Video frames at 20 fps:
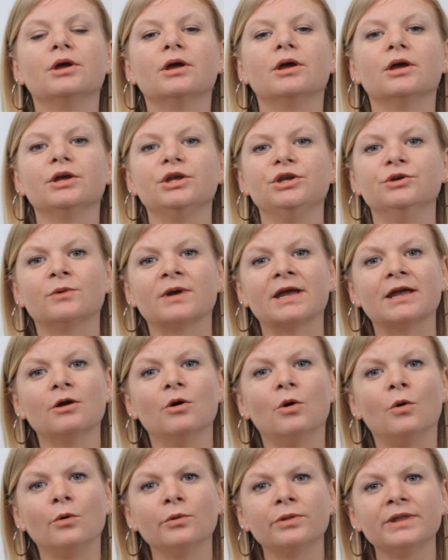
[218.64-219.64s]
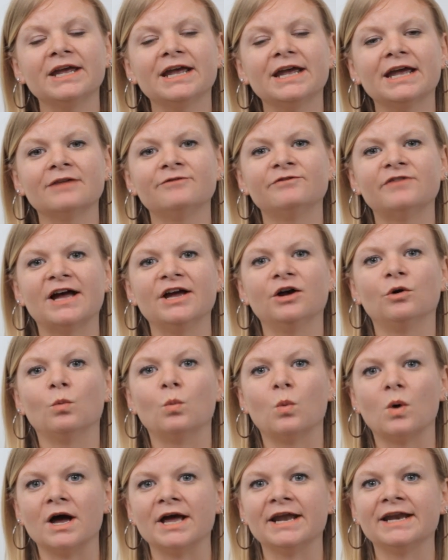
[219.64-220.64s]
You only can file
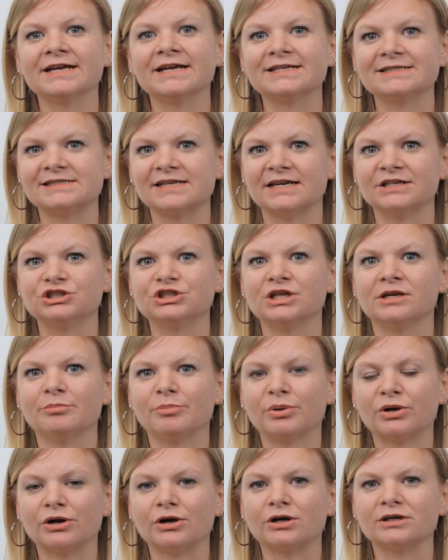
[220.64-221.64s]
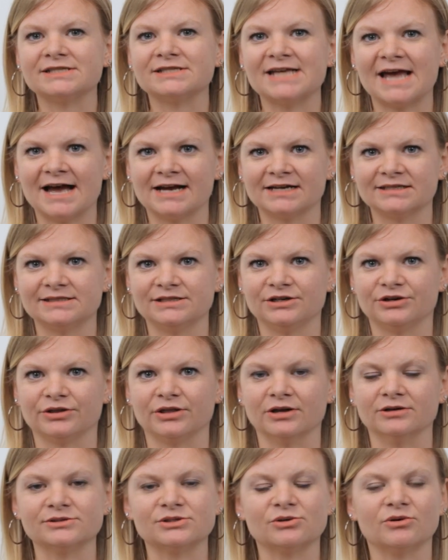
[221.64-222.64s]
one extension per tax year
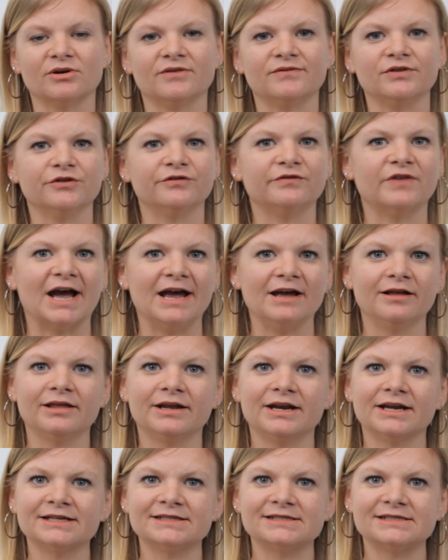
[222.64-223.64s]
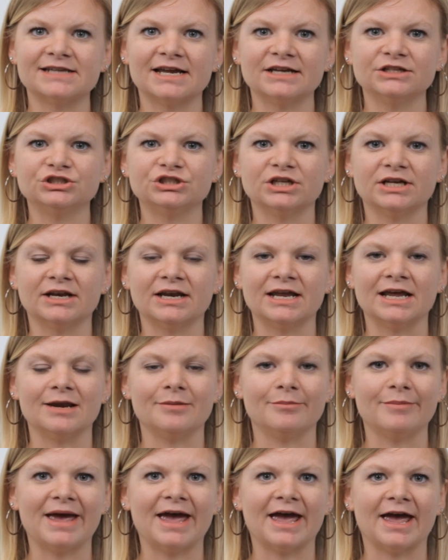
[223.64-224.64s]
though. So if you file an extension
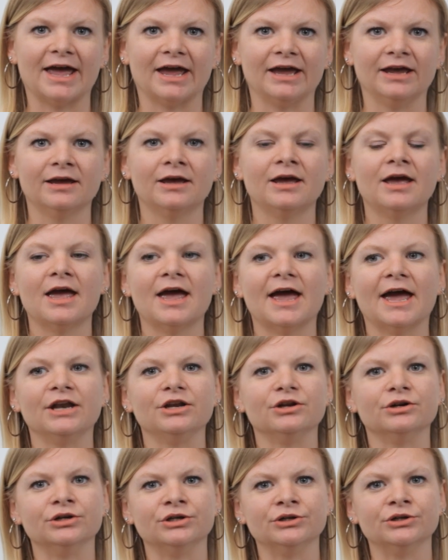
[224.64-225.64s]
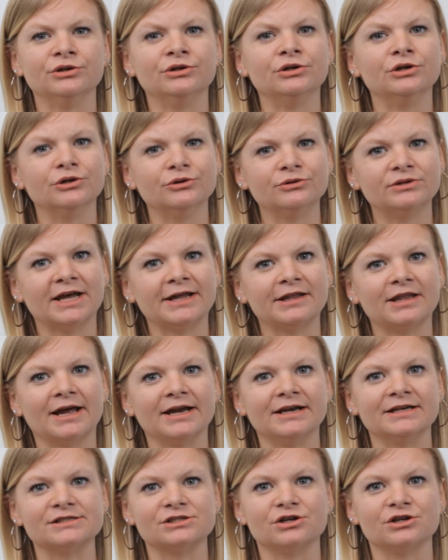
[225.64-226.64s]
in May and your new
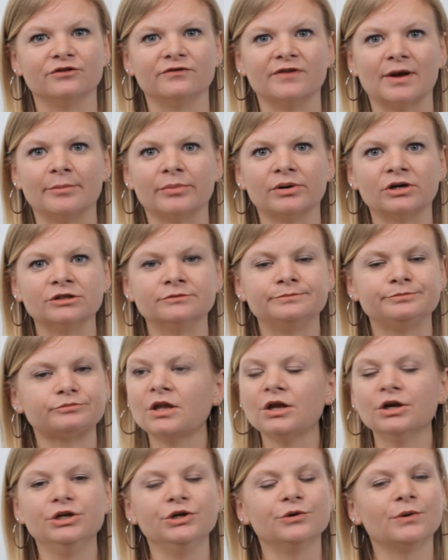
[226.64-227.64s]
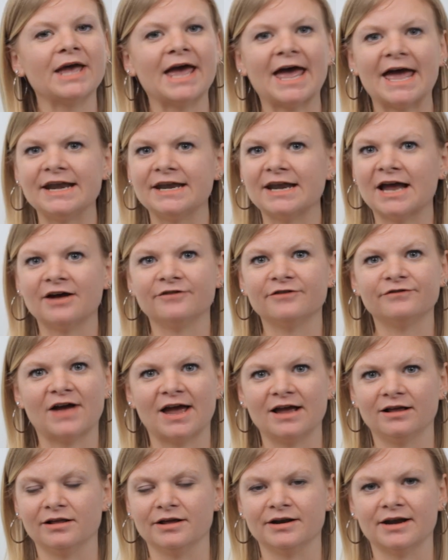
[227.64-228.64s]
deadline is November, you cannot
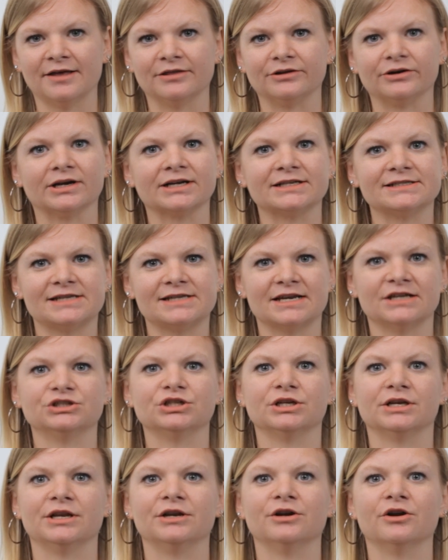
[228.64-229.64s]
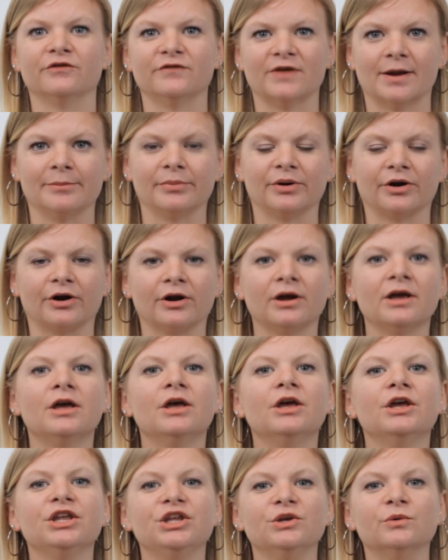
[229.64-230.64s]
file another extension in November.
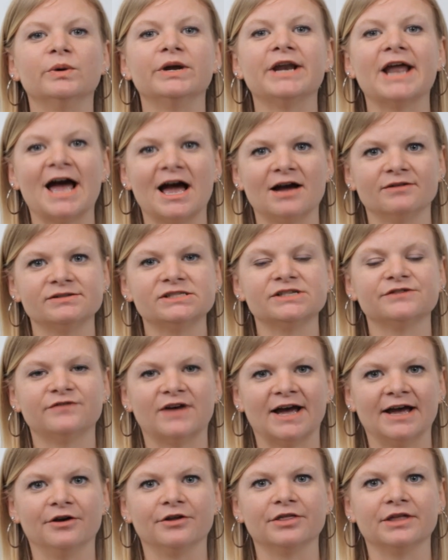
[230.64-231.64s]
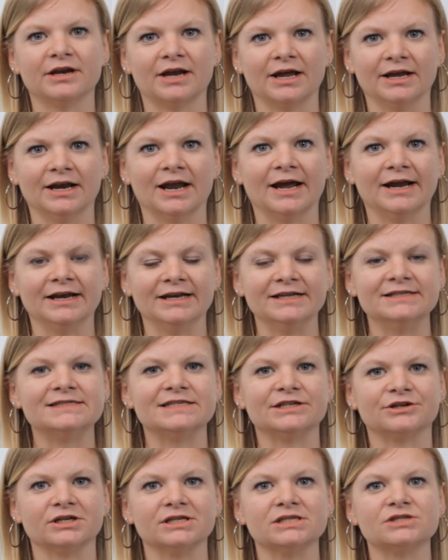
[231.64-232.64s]
You would have to file the 990
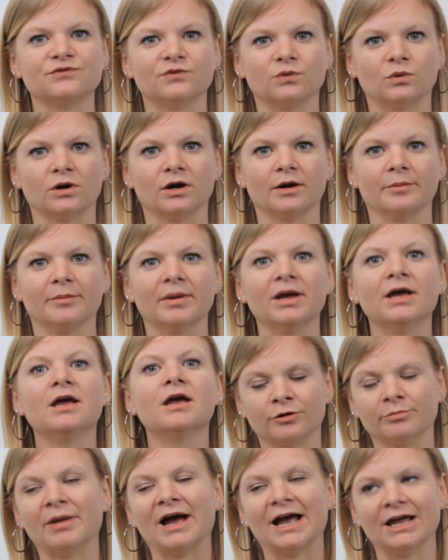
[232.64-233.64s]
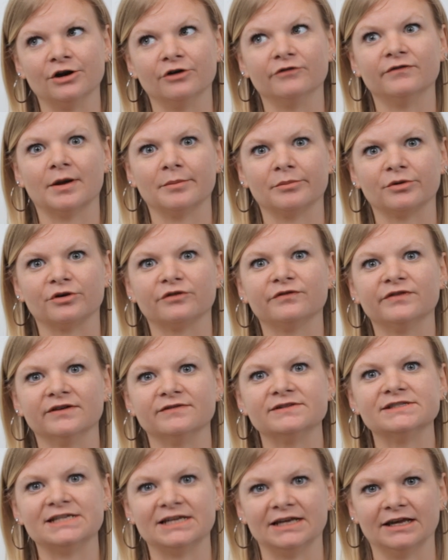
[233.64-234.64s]
series form by November
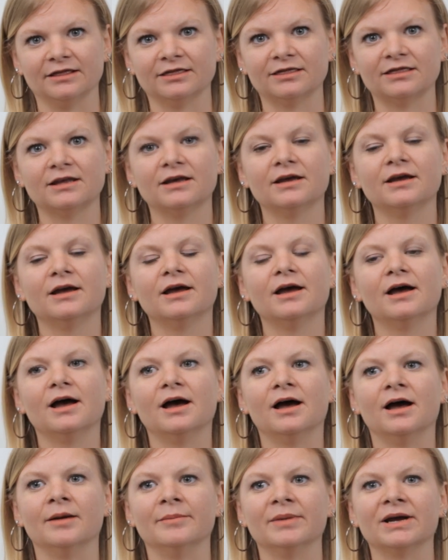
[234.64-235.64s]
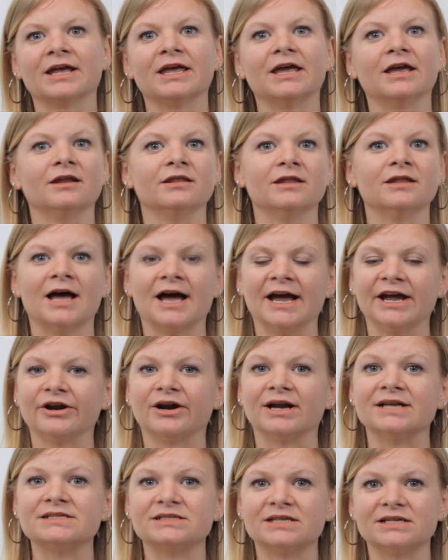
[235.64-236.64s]
15th. Again, the
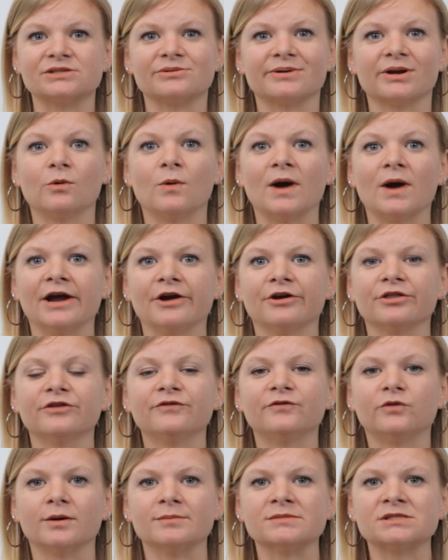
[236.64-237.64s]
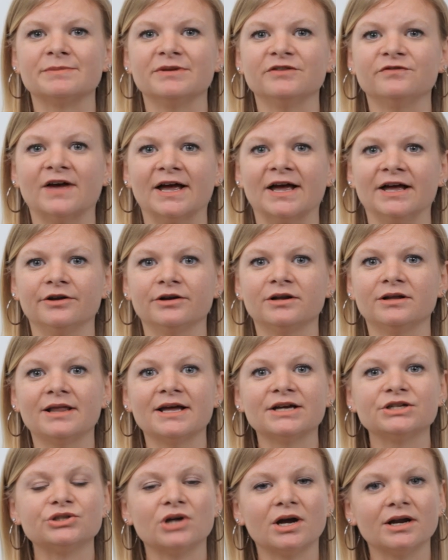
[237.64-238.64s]
IRS does require the forms be filed
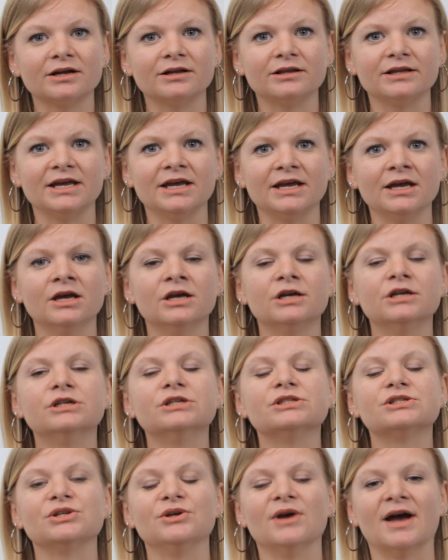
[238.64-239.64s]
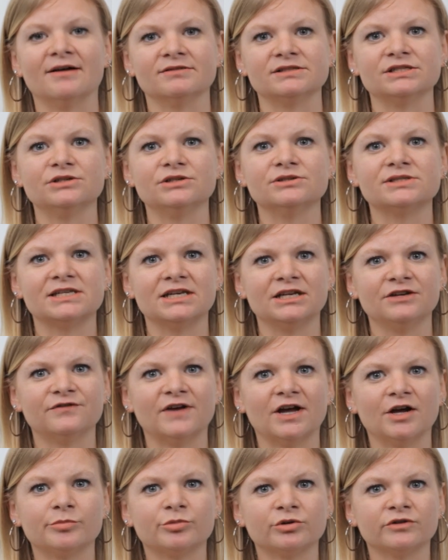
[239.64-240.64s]
electronically, so you have to use an
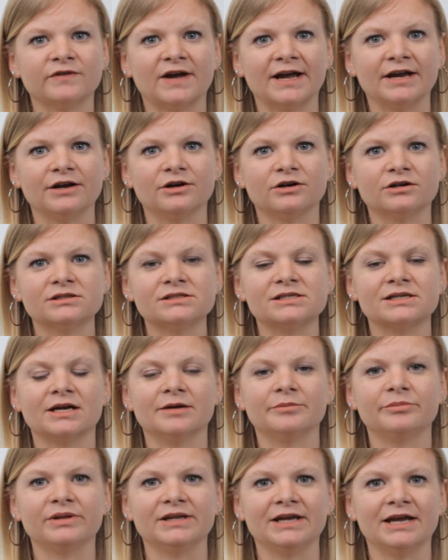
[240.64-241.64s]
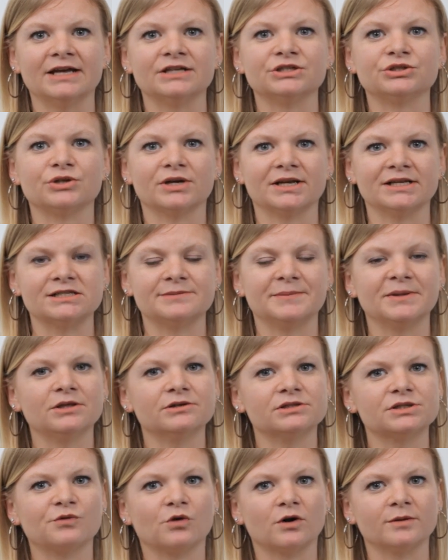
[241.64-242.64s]
e-file provider to complete and transmit
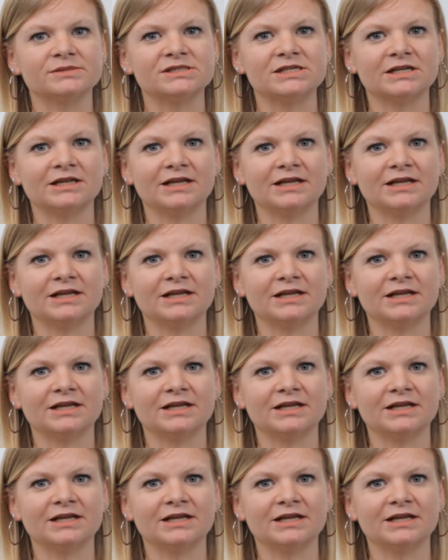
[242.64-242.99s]
those forms to the